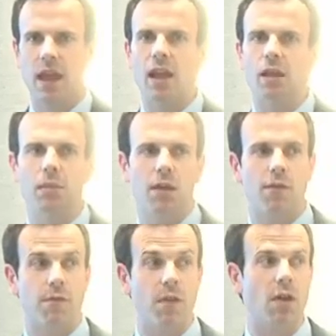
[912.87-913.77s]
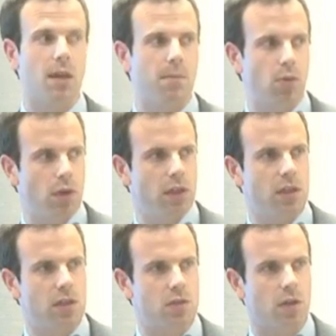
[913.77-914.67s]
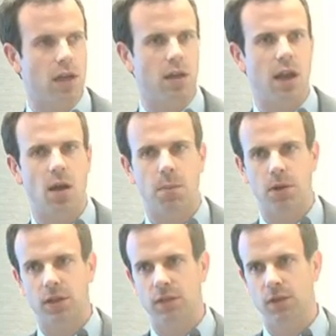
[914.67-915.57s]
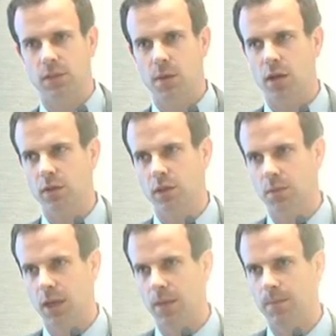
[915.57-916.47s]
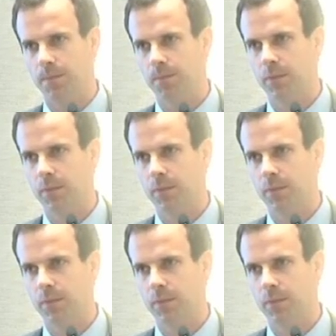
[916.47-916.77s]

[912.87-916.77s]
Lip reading: that can be a very important constraint on how predictive these models can be.